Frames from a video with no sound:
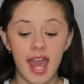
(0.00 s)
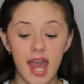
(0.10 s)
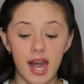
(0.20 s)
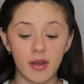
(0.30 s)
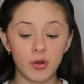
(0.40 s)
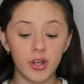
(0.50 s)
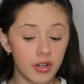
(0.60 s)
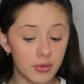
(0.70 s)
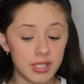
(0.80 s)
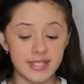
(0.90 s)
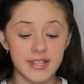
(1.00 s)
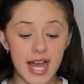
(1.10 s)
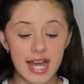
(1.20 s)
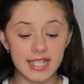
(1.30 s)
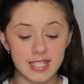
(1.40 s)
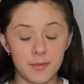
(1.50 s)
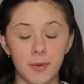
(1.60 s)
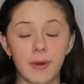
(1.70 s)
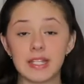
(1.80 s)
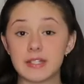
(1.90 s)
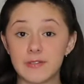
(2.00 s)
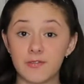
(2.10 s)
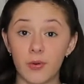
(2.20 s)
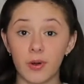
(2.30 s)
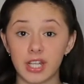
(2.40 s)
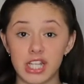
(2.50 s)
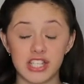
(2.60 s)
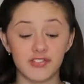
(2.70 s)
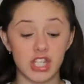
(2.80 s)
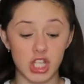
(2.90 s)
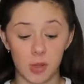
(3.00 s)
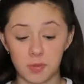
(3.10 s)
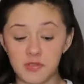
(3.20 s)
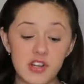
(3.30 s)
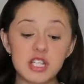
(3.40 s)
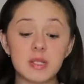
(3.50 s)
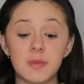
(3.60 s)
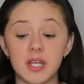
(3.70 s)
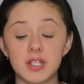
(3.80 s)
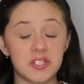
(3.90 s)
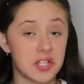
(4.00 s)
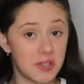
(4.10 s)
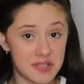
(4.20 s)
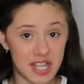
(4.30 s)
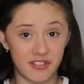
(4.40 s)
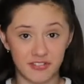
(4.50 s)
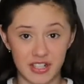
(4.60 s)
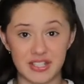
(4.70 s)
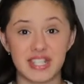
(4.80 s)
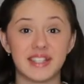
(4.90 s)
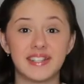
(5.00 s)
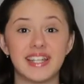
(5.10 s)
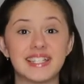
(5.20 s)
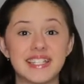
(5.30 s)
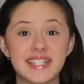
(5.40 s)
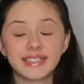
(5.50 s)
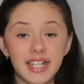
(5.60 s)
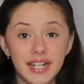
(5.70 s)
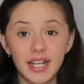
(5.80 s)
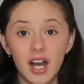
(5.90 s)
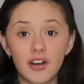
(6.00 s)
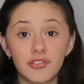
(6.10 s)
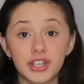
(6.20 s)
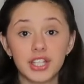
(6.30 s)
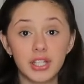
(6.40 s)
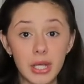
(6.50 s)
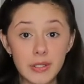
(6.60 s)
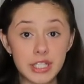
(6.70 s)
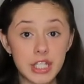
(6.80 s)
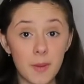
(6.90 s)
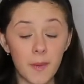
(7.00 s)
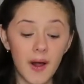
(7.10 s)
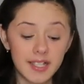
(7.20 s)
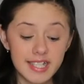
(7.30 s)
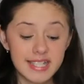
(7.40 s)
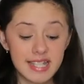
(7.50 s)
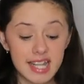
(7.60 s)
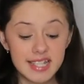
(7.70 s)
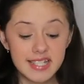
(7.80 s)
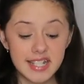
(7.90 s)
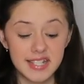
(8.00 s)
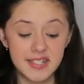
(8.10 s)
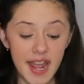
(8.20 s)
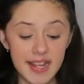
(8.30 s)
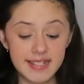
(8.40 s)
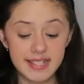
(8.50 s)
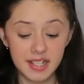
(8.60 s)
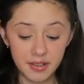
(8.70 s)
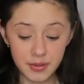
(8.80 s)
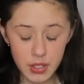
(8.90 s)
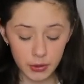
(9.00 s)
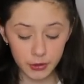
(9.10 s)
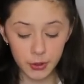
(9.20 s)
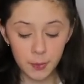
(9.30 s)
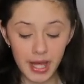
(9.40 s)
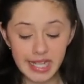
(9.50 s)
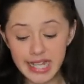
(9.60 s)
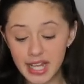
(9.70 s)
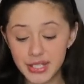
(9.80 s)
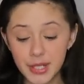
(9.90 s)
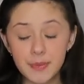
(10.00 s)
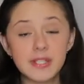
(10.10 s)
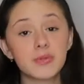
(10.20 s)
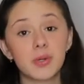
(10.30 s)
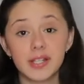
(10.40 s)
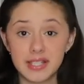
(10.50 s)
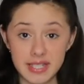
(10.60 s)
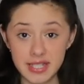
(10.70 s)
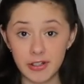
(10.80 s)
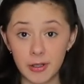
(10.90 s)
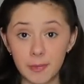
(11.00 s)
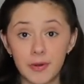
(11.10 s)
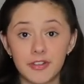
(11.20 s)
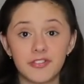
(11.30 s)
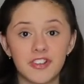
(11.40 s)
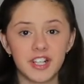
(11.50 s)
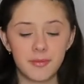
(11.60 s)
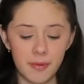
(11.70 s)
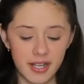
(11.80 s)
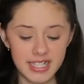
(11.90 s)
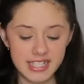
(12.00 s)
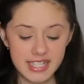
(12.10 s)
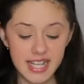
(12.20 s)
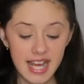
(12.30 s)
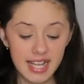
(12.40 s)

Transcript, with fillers: And I'm going to read to you guys the points for each of the jumps first because those come first in the list. Starting off with the lowest jump on this list is a single toe loop, and that jump is worth 0.40 points.